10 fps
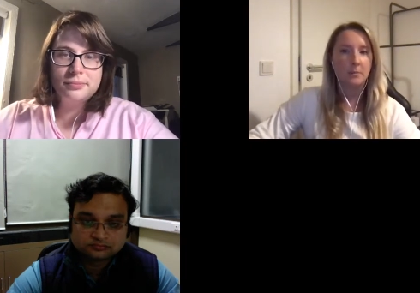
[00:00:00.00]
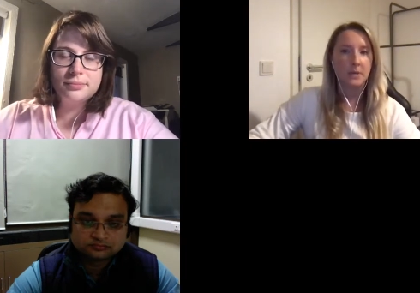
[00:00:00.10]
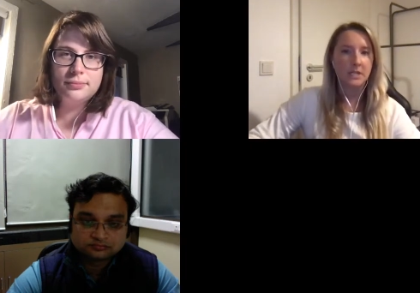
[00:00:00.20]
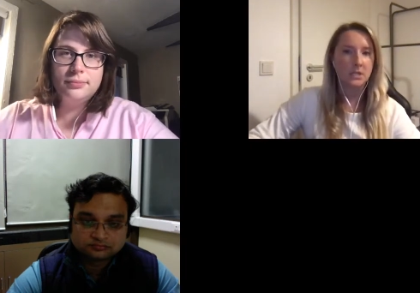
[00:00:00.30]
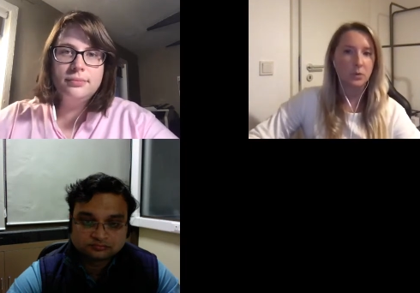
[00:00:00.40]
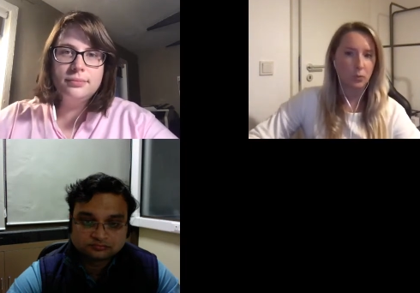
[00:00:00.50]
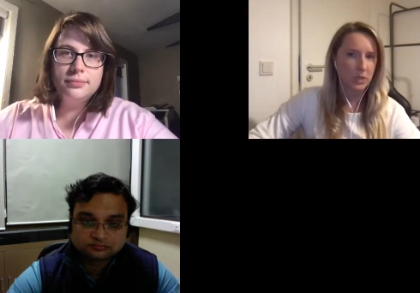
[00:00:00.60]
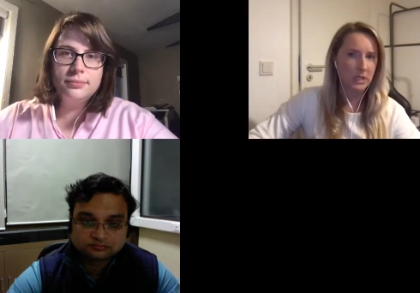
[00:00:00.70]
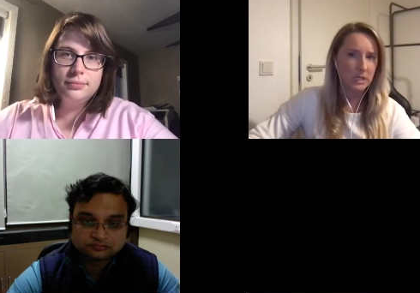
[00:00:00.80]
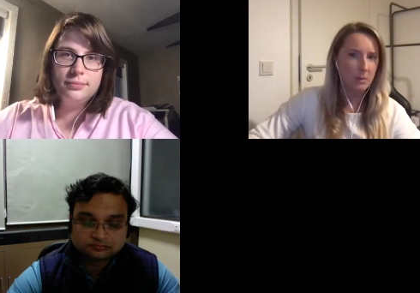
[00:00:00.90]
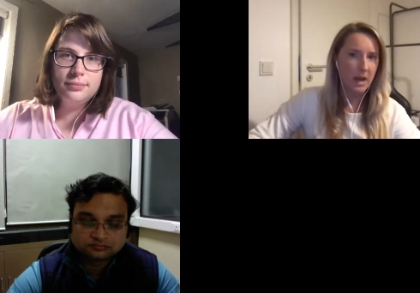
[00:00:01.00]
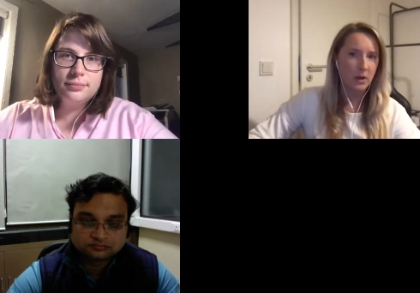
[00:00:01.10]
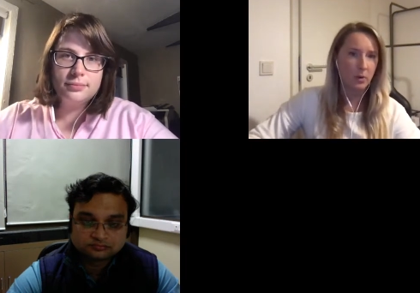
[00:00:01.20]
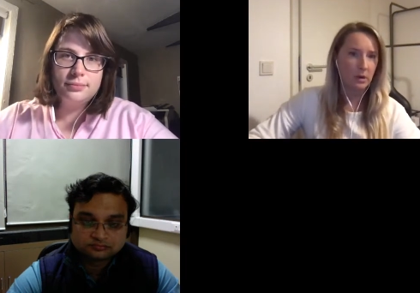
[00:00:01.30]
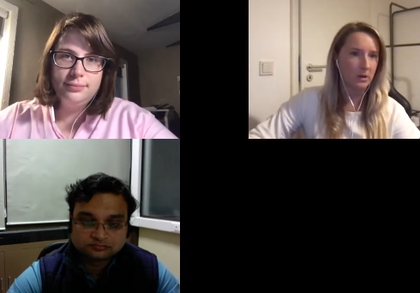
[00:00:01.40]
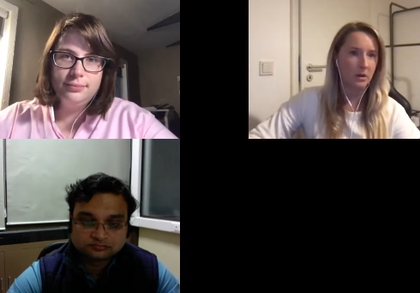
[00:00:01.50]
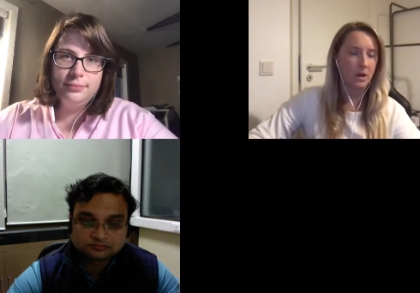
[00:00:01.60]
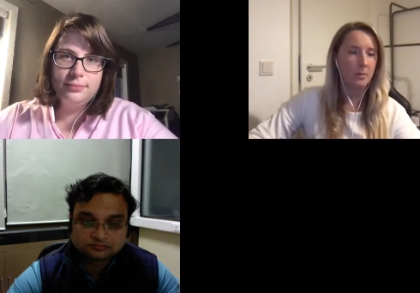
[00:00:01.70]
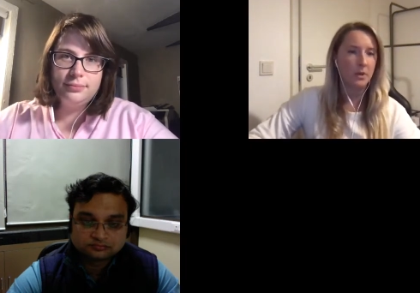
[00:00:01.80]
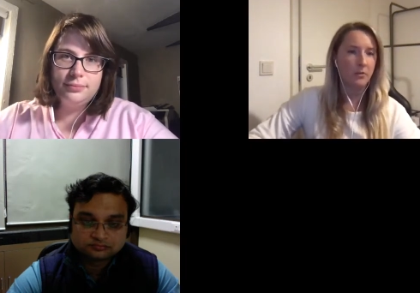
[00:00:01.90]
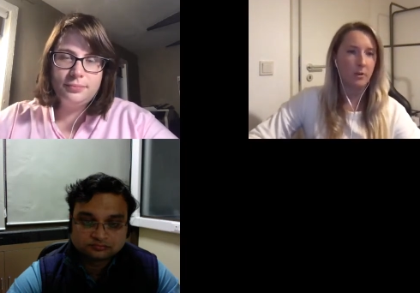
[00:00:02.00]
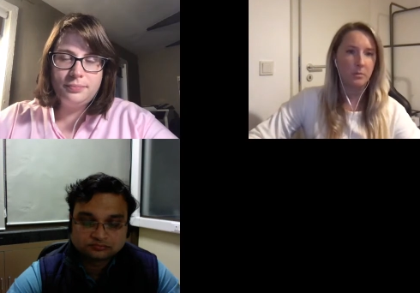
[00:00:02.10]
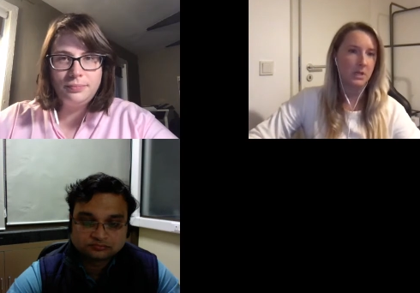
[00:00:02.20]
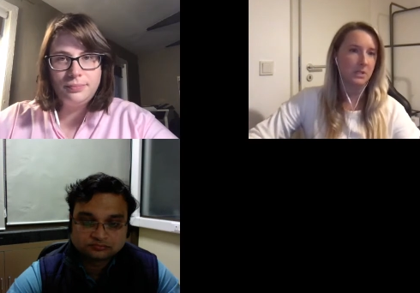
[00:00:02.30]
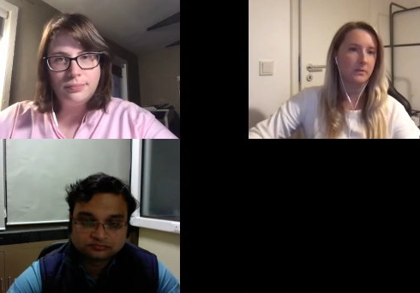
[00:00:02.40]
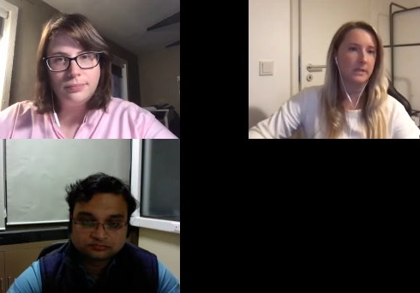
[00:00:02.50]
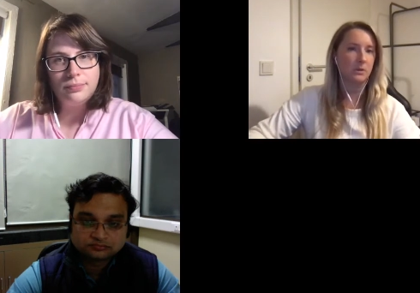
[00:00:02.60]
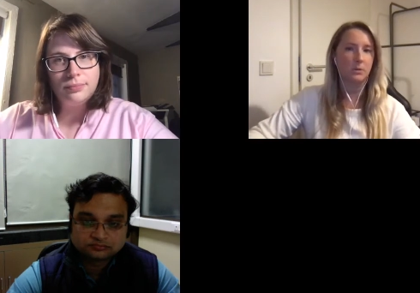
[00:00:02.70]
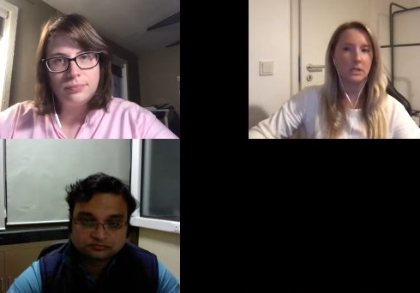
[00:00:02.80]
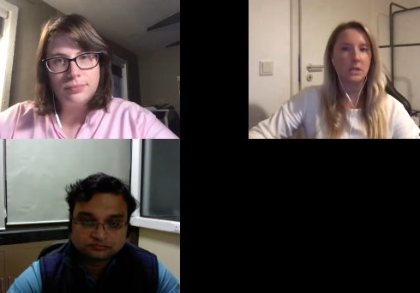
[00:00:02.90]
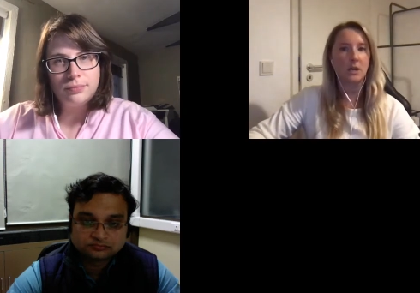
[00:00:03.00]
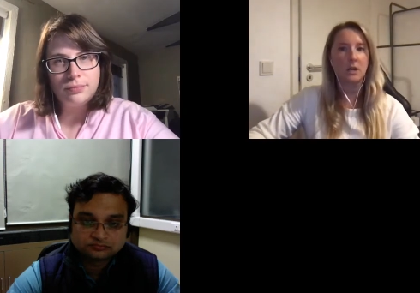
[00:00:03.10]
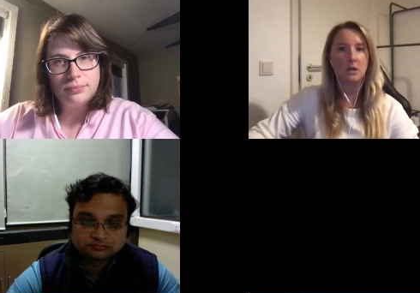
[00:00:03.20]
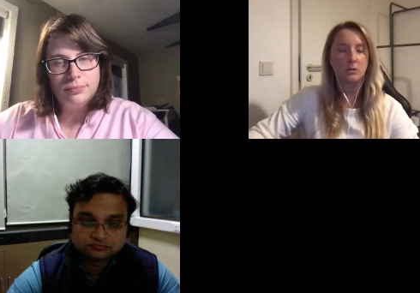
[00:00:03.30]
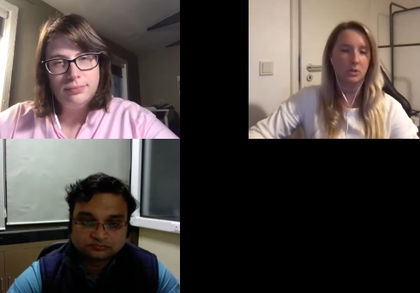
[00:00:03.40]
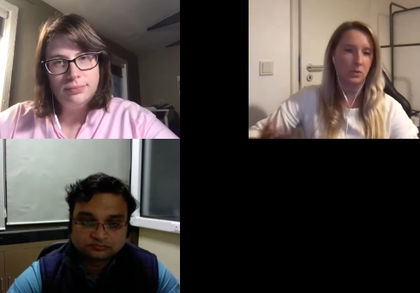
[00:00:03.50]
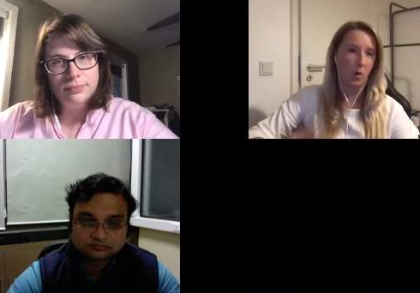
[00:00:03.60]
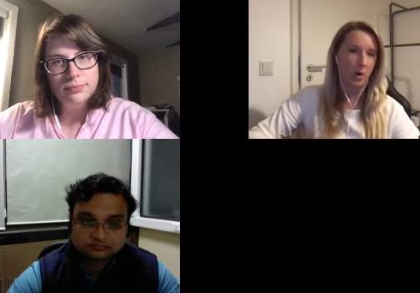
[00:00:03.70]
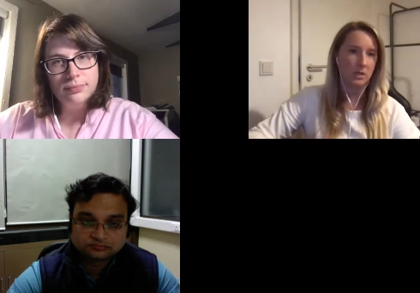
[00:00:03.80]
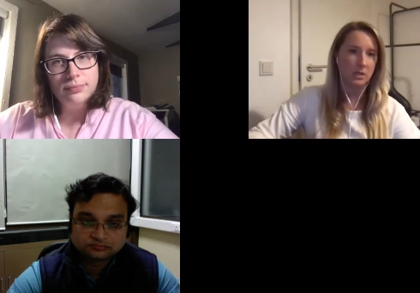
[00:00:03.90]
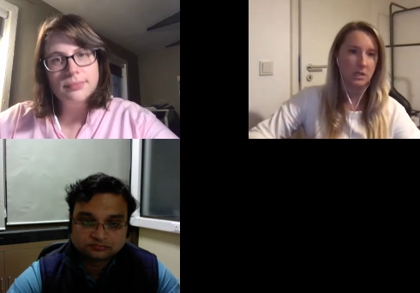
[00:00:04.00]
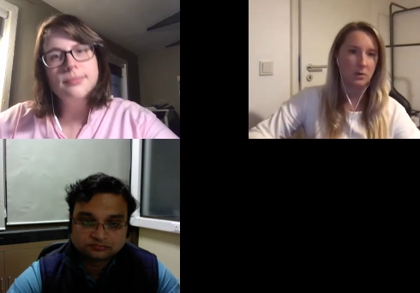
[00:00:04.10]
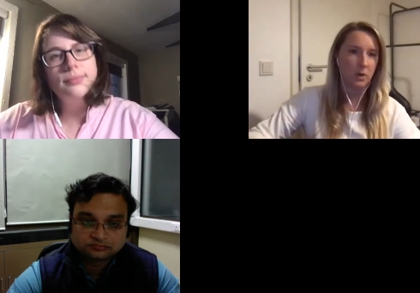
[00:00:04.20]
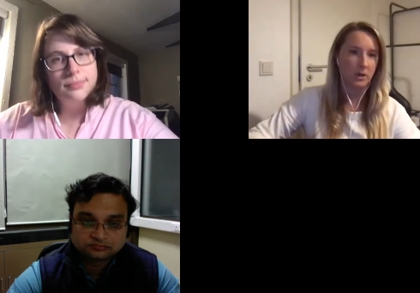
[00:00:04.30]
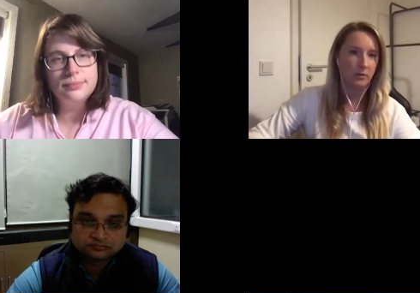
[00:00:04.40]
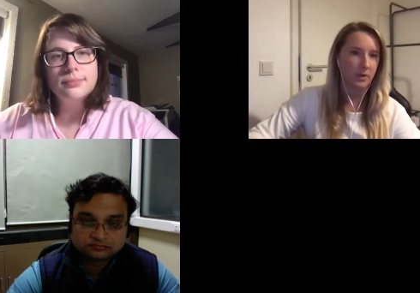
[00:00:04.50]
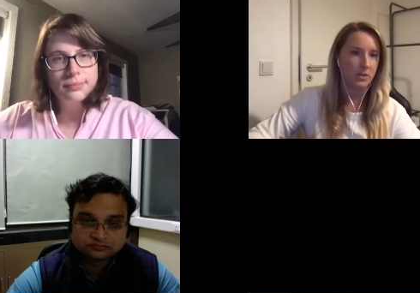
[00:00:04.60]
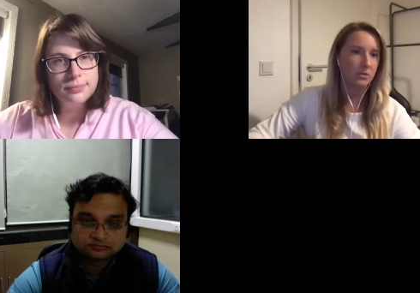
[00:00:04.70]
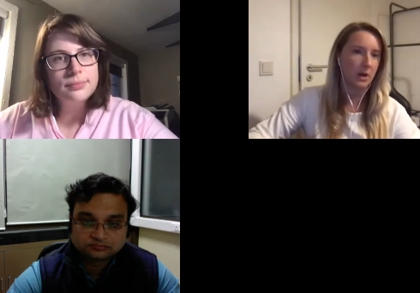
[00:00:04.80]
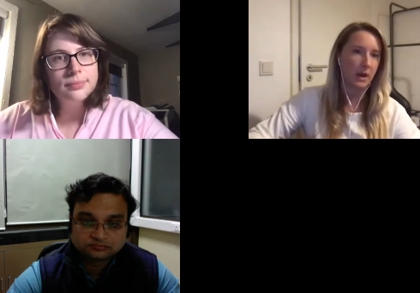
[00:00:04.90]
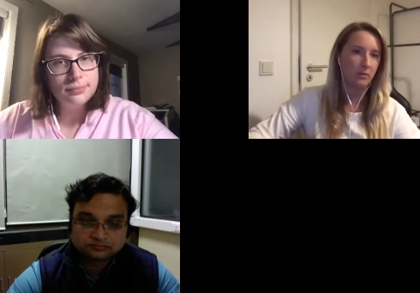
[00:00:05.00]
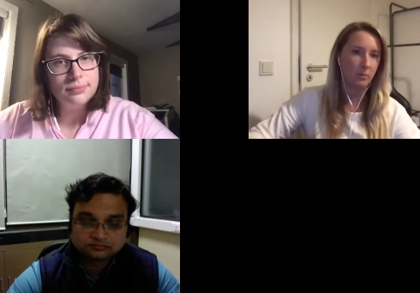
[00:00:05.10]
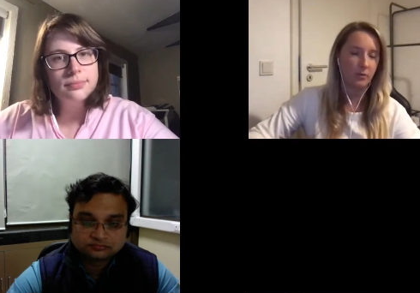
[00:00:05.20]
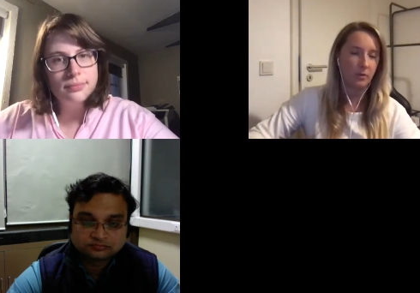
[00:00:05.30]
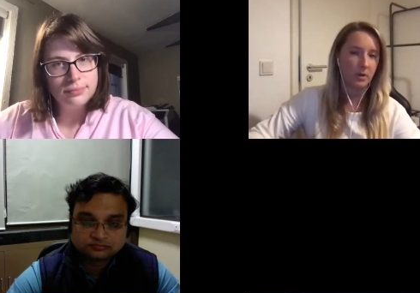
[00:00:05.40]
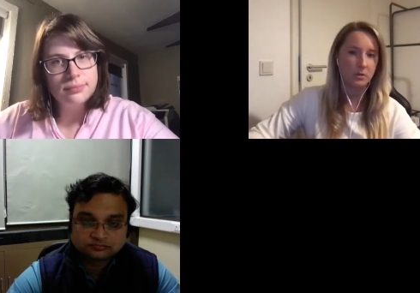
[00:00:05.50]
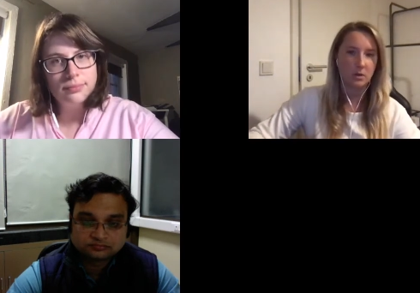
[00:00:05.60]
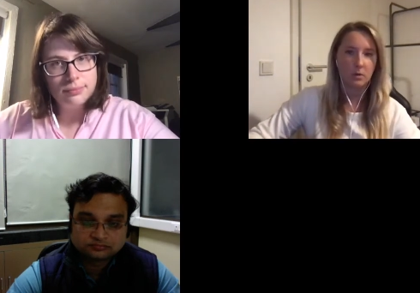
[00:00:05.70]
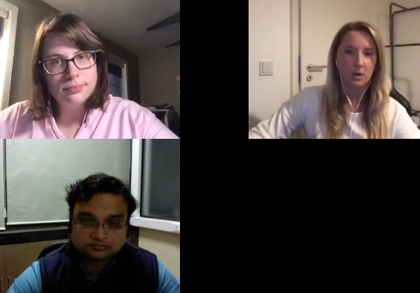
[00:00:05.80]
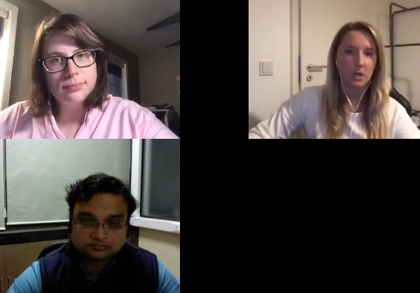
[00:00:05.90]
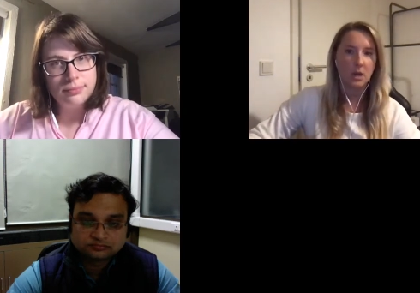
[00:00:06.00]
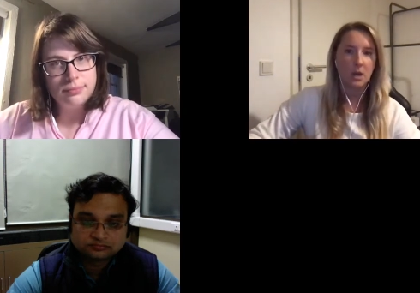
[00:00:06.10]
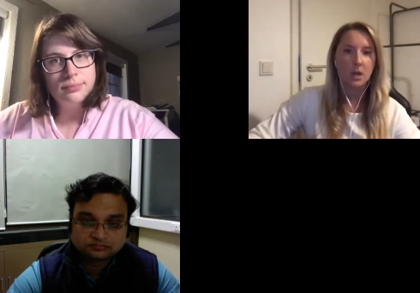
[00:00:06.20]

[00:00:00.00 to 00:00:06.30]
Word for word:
Speaker 1: it doesn't really matter where you're coming from, because if it's a risk area, you just quarantine when you first arrive before you start working.